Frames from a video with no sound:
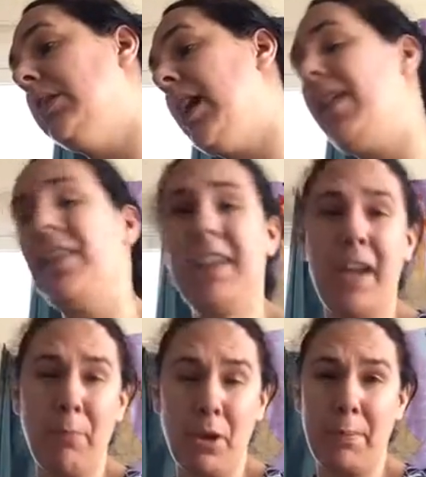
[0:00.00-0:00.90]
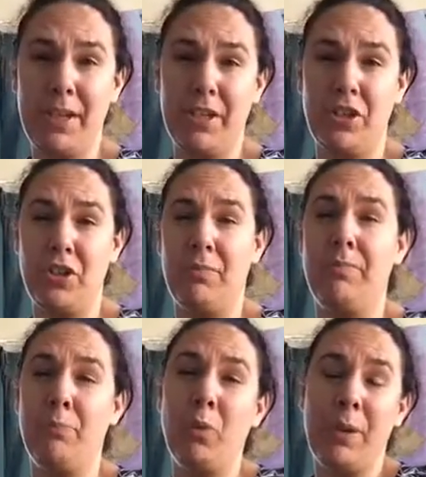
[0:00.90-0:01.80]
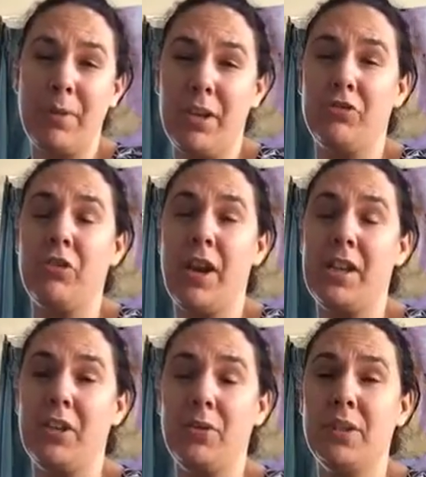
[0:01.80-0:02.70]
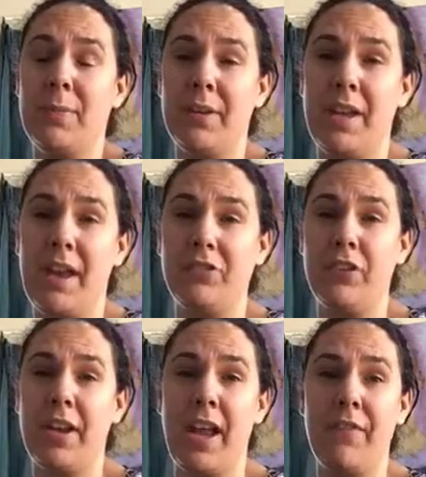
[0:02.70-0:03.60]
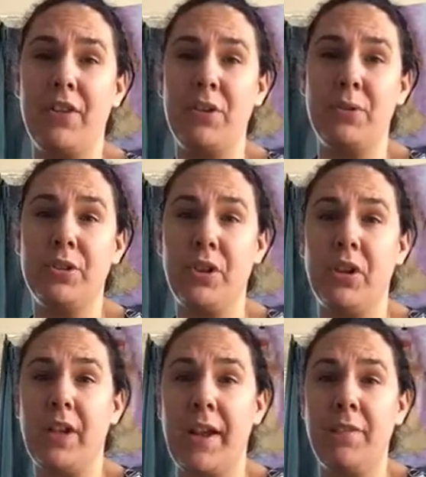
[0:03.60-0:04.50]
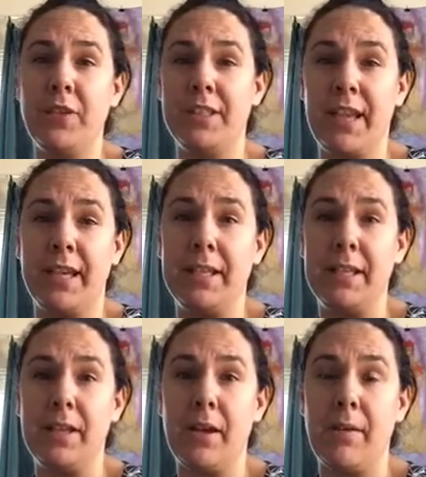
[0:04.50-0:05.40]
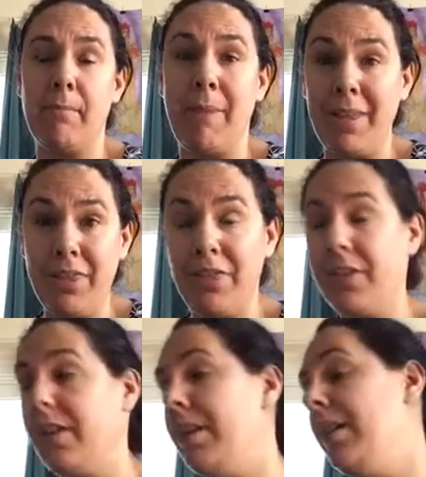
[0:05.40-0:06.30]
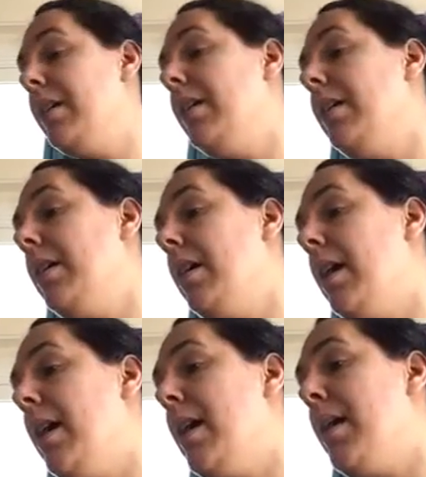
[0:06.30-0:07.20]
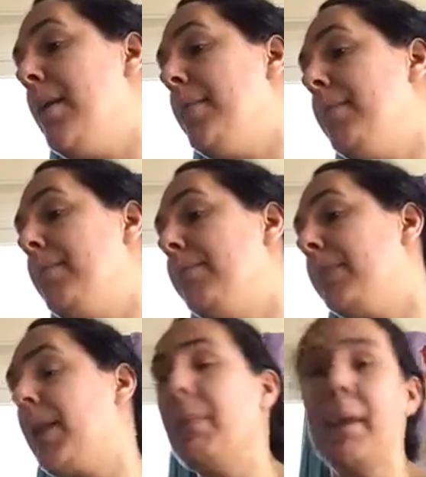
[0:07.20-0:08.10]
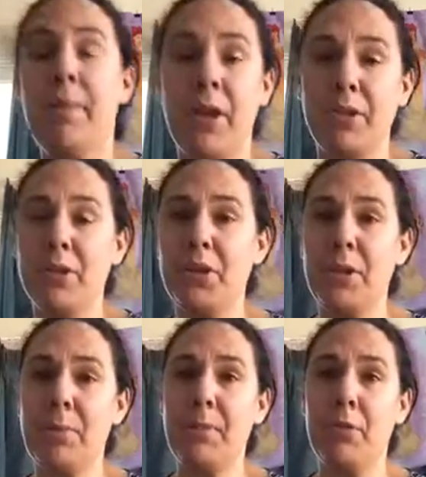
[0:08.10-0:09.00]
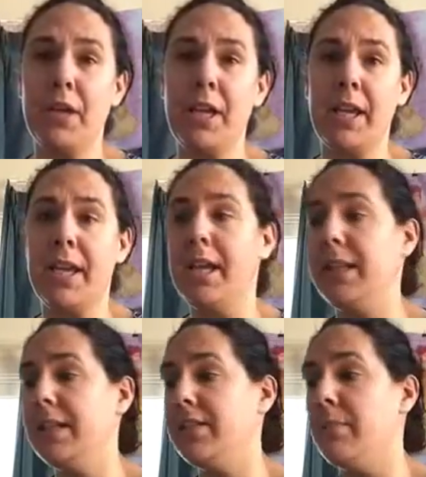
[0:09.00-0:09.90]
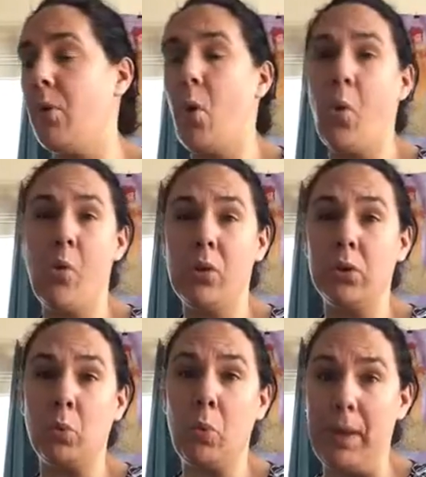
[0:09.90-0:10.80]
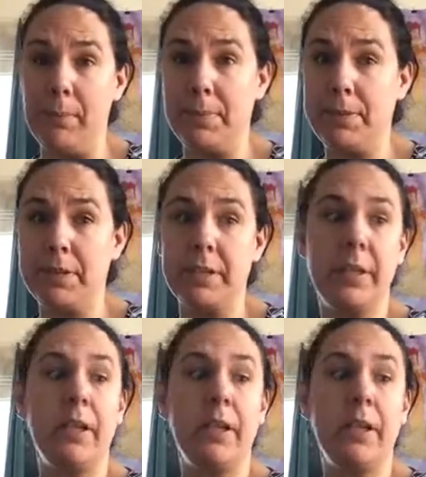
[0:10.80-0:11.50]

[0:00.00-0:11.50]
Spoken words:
I think what I'm going to try and do is I'm going to try and have a new start every second month. But I'm also going to be bringing in some old whips.